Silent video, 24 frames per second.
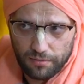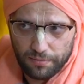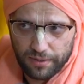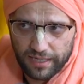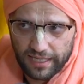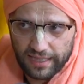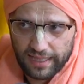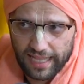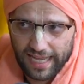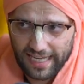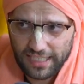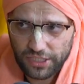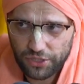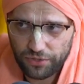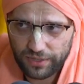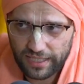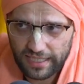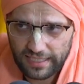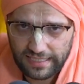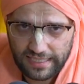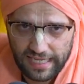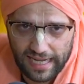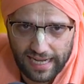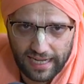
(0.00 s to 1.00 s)
But unless you
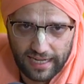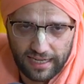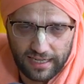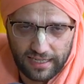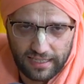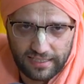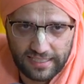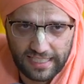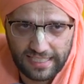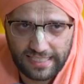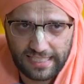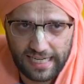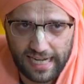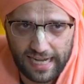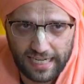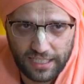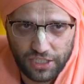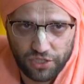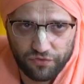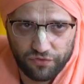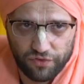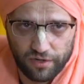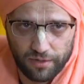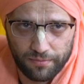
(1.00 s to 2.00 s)
get
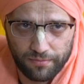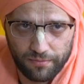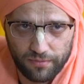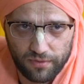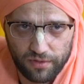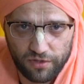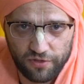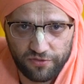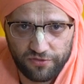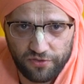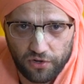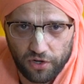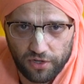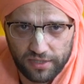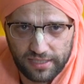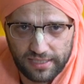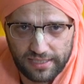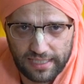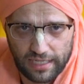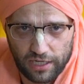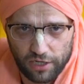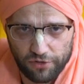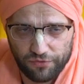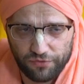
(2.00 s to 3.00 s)
detached from the false
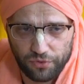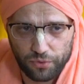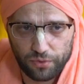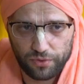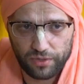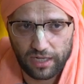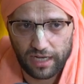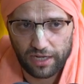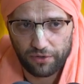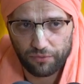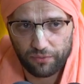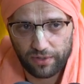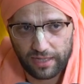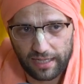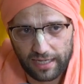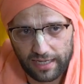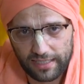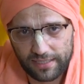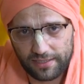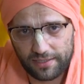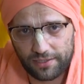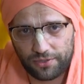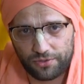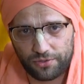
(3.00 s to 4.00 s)
self, you will not
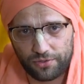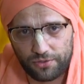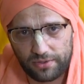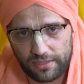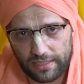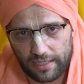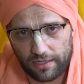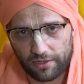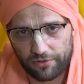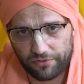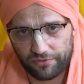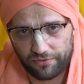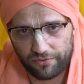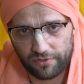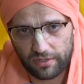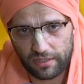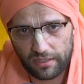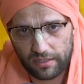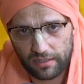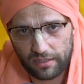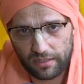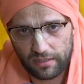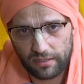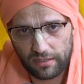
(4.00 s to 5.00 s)
realize the true self.
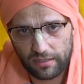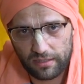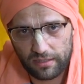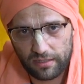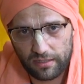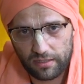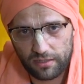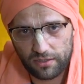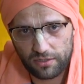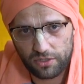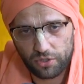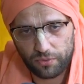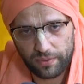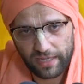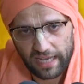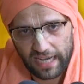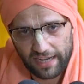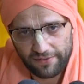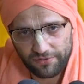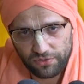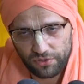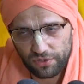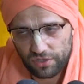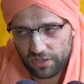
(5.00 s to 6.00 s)
So we
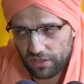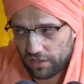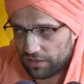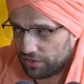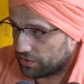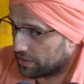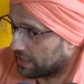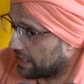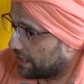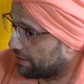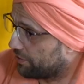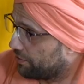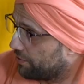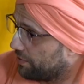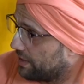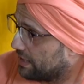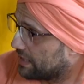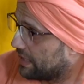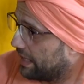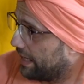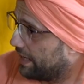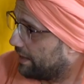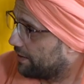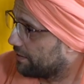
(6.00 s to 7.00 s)
have to start to cut through
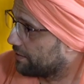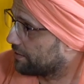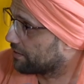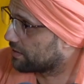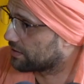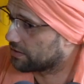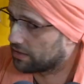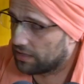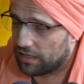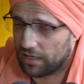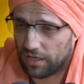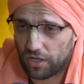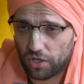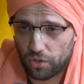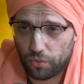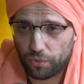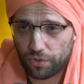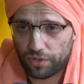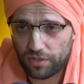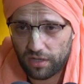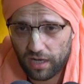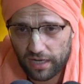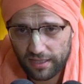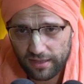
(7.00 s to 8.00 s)
these layers.
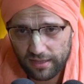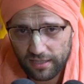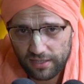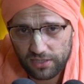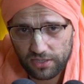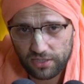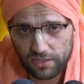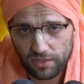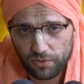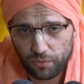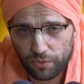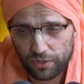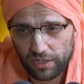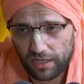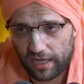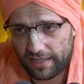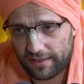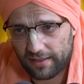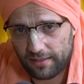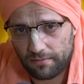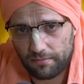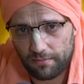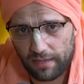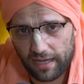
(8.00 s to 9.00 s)
We're not
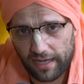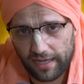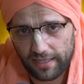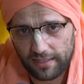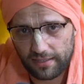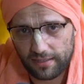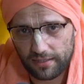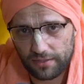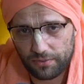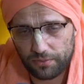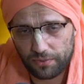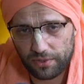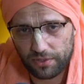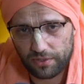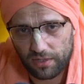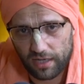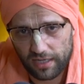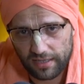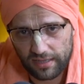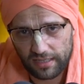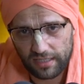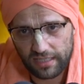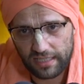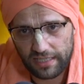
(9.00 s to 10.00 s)
the mind. We're
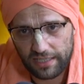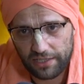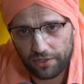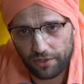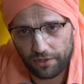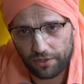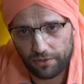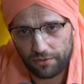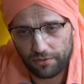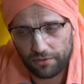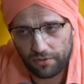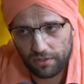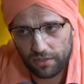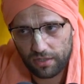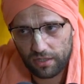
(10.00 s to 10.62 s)
not the ego.